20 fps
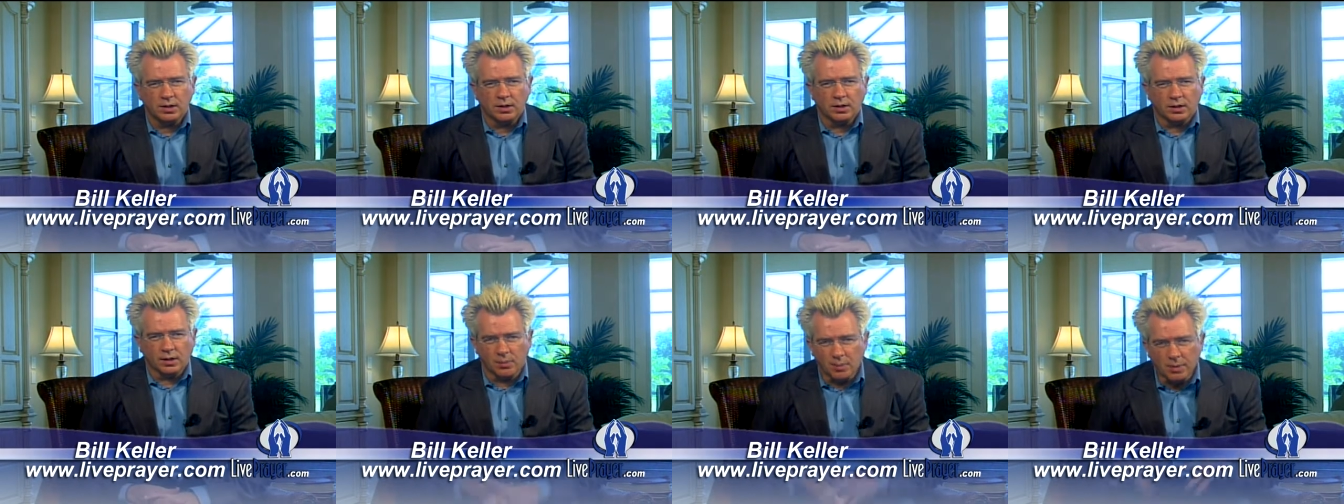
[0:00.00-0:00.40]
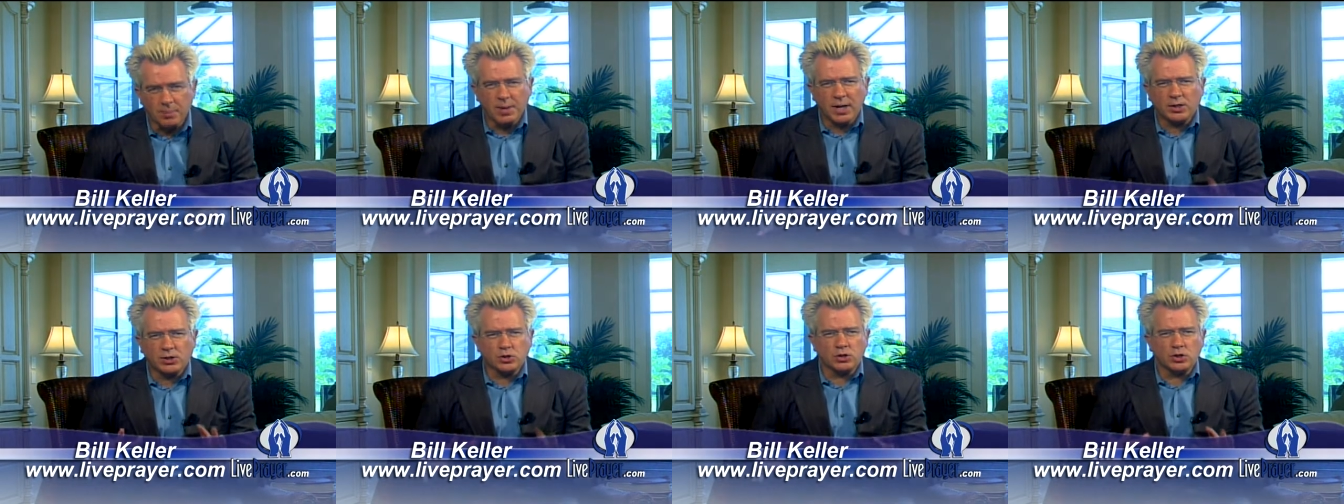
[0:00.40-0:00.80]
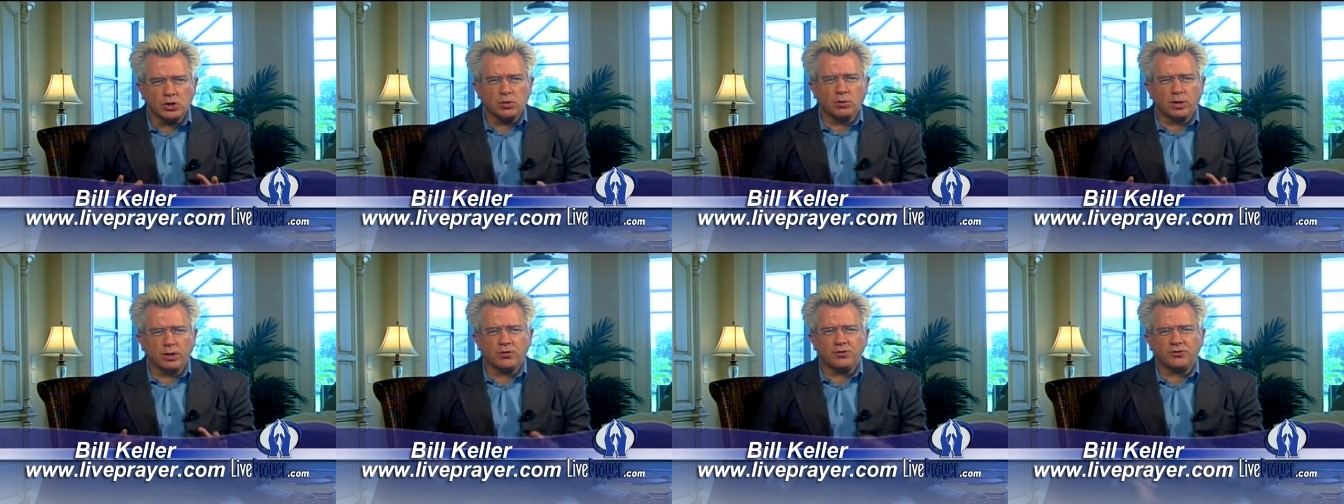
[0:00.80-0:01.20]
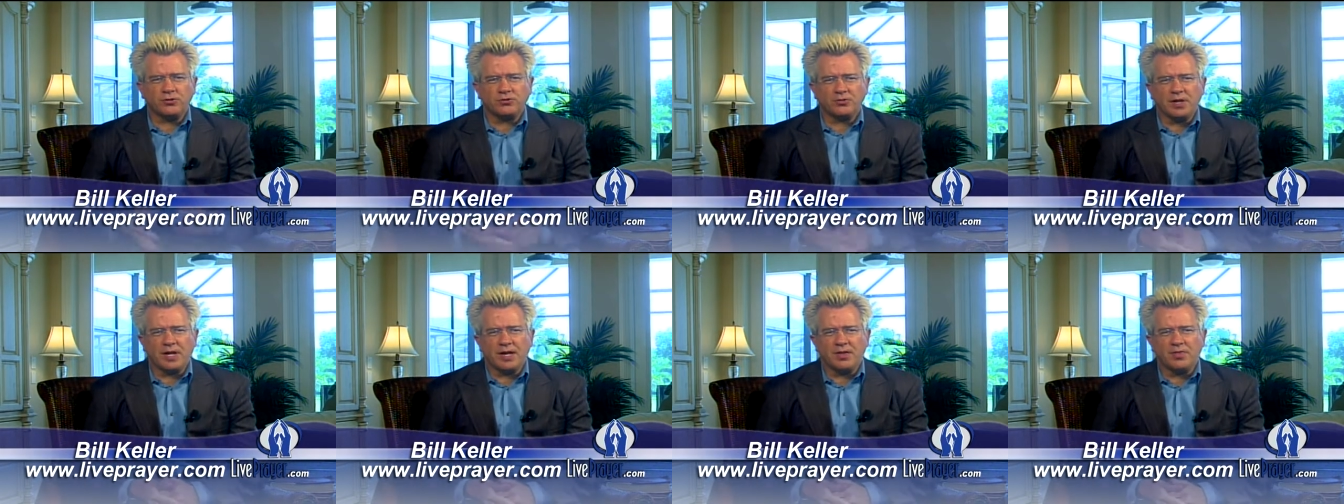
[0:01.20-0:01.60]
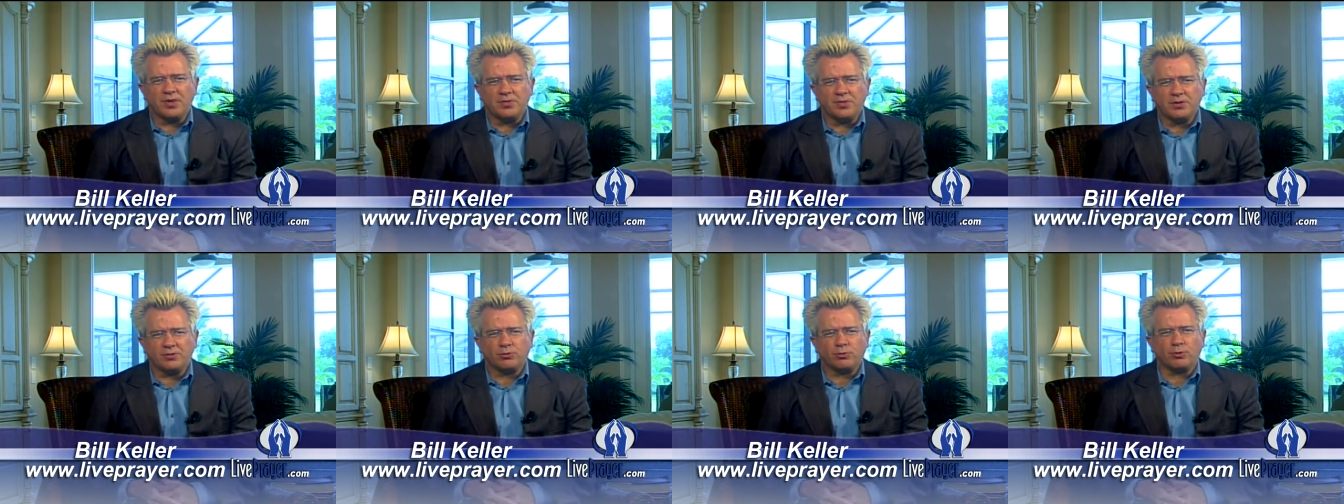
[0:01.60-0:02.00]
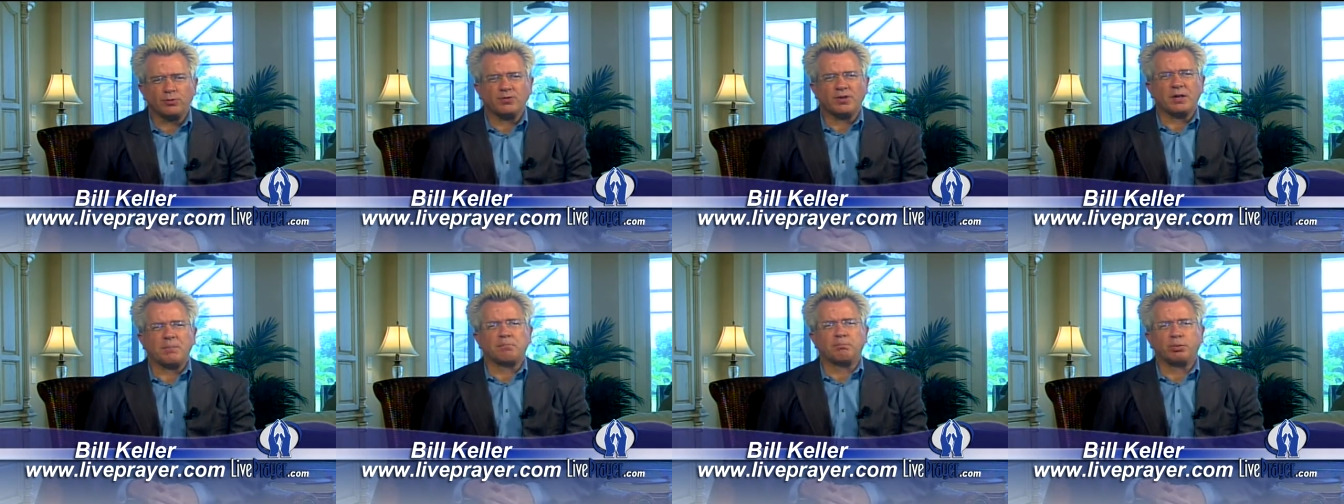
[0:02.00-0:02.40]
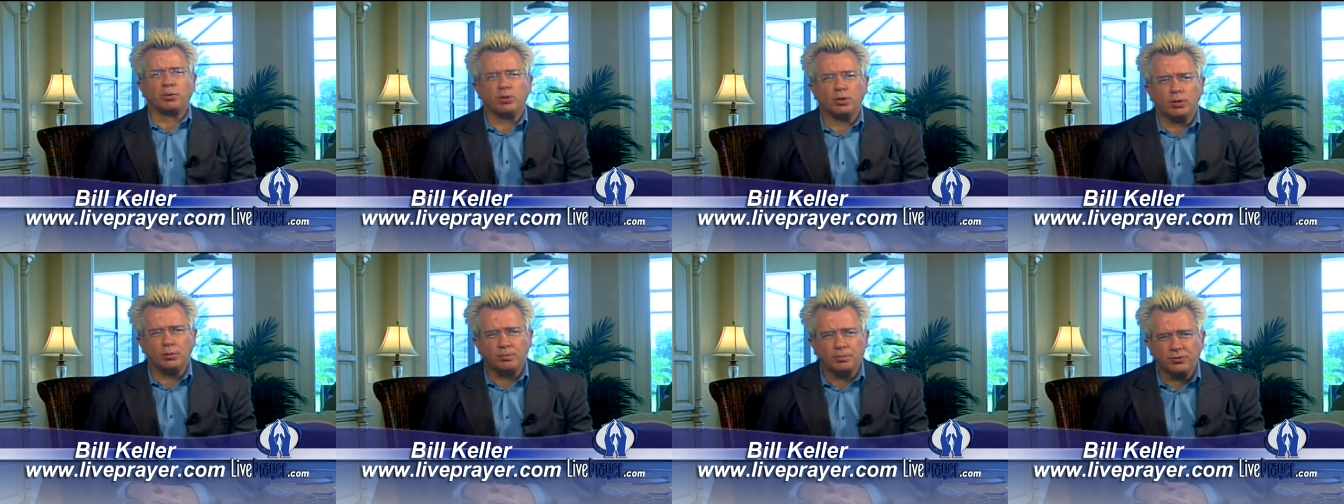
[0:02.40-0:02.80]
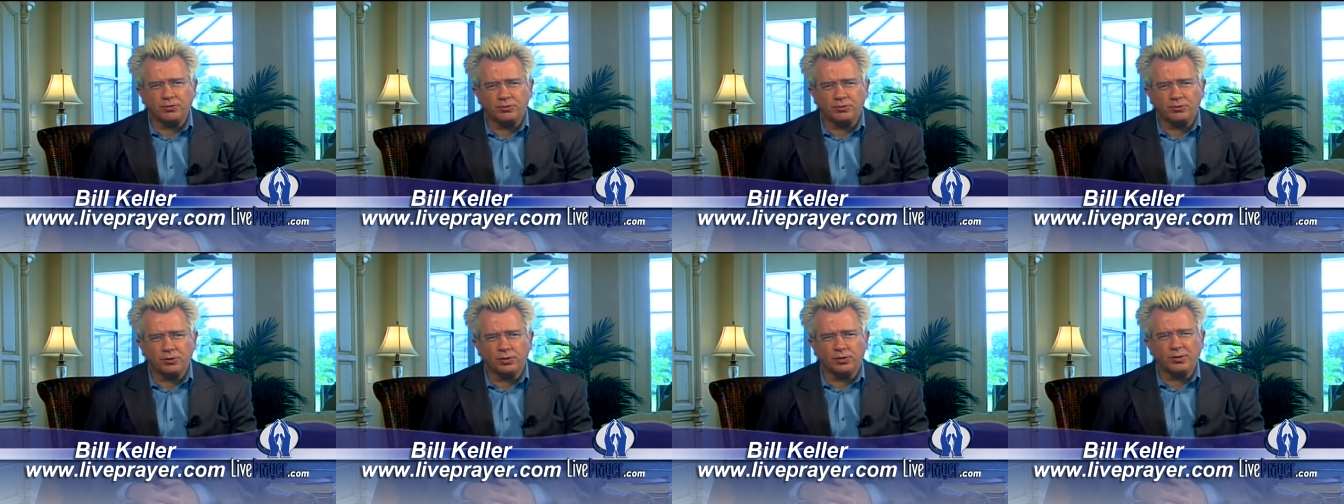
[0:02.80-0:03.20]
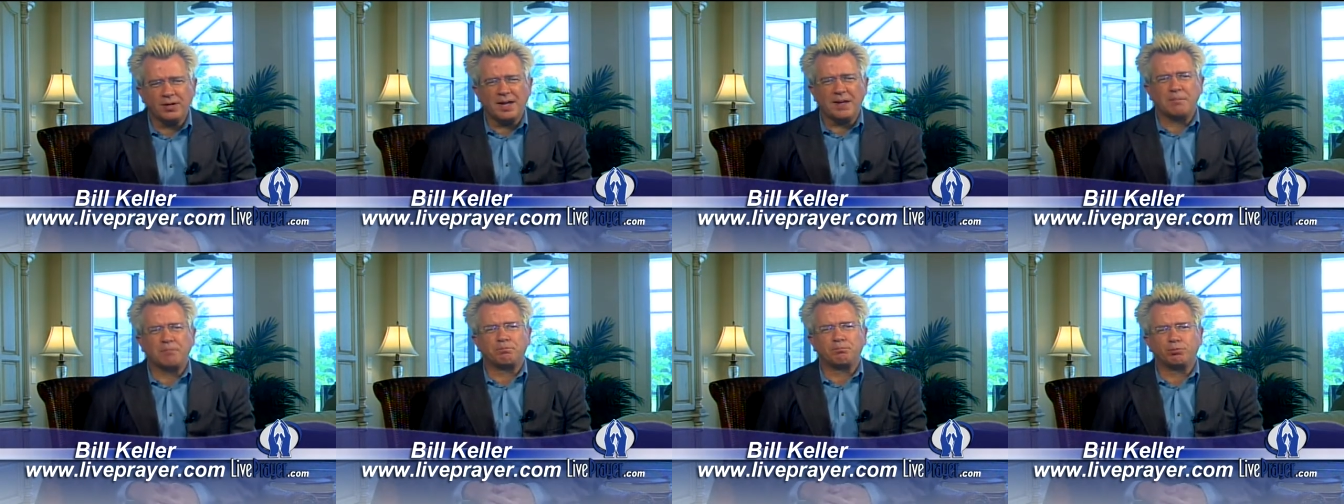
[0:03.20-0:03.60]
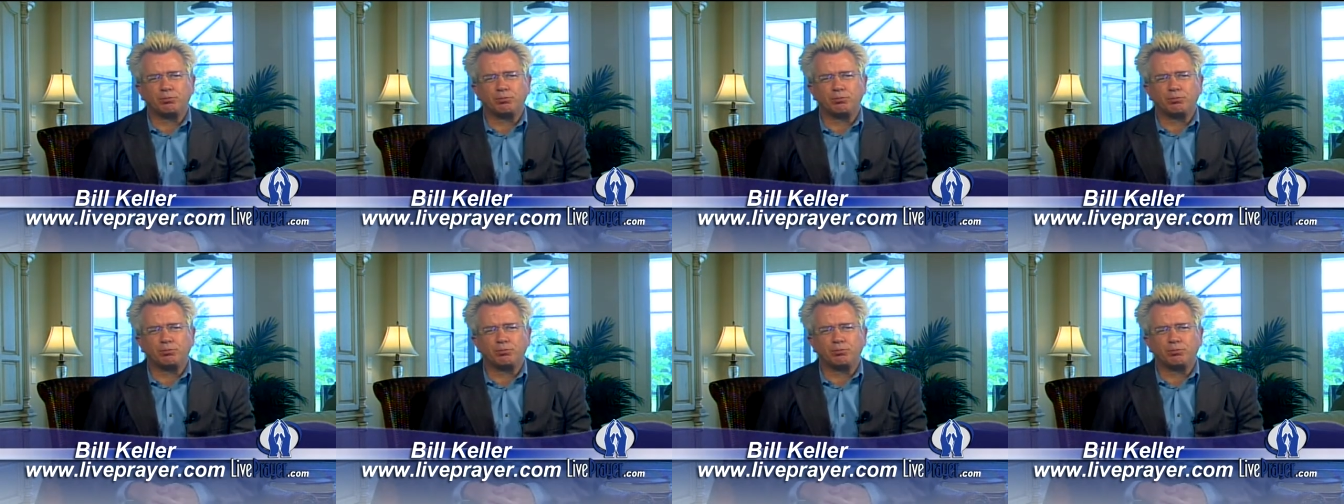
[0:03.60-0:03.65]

Let me make sure you understand that this was a purposeful and